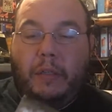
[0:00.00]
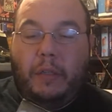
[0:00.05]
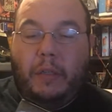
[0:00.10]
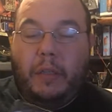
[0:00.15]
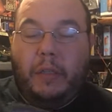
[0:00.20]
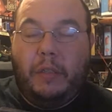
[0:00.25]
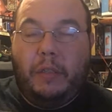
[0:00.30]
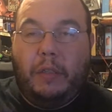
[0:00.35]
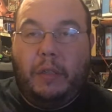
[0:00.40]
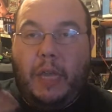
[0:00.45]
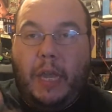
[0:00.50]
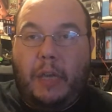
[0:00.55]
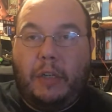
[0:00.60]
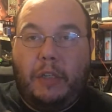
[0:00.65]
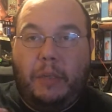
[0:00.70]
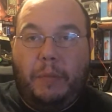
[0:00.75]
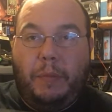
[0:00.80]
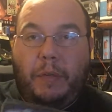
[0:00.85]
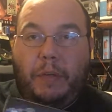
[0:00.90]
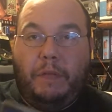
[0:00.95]
so this will
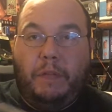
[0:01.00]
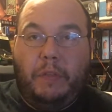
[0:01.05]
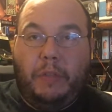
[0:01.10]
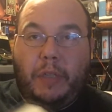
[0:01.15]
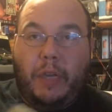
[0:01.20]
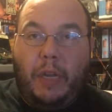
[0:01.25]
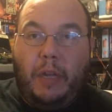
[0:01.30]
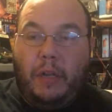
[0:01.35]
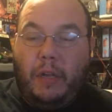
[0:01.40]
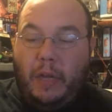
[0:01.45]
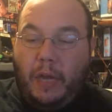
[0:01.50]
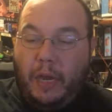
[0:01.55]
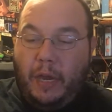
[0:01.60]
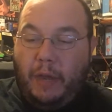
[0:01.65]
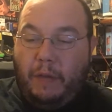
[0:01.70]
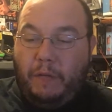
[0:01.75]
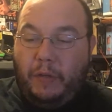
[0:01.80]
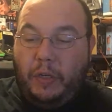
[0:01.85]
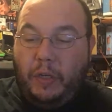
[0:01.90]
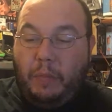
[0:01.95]
actually be for sale. I
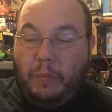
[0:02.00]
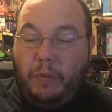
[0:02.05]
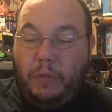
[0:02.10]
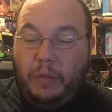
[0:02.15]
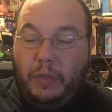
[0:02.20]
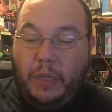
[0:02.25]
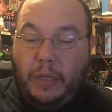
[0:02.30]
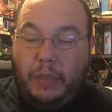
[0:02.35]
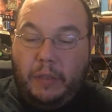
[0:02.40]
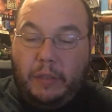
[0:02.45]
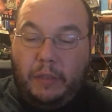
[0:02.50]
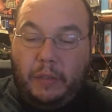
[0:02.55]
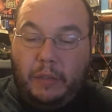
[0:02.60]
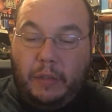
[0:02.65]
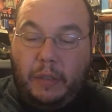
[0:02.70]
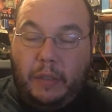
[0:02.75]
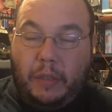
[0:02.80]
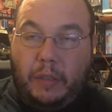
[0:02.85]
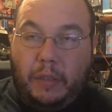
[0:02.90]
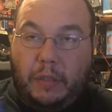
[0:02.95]
have a double of this.
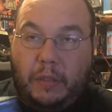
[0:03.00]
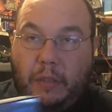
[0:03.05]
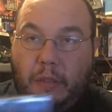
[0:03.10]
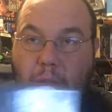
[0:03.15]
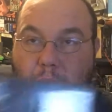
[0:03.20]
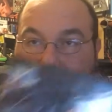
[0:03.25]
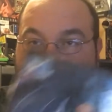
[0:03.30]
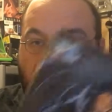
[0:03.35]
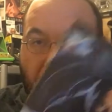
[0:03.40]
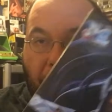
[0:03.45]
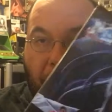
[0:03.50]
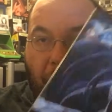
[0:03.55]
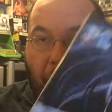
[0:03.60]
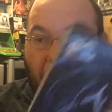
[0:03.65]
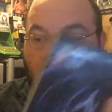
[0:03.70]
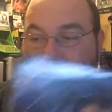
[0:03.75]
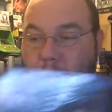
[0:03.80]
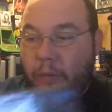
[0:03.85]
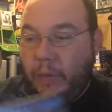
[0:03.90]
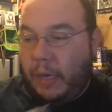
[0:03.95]
This is
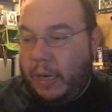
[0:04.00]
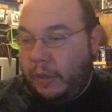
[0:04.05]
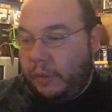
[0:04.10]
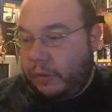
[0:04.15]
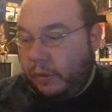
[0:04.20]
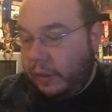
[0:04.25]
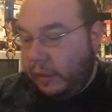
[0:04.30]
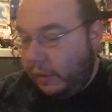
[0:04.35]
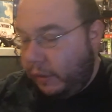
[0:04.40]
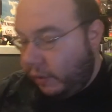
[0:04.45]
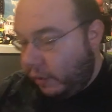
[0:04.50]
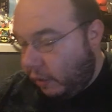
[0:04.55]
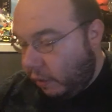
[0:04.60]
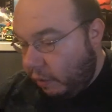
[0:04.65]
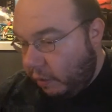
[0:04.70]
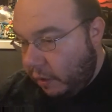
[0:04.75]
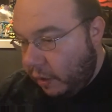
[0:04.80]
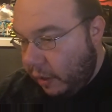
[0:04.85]
number 2 actually, so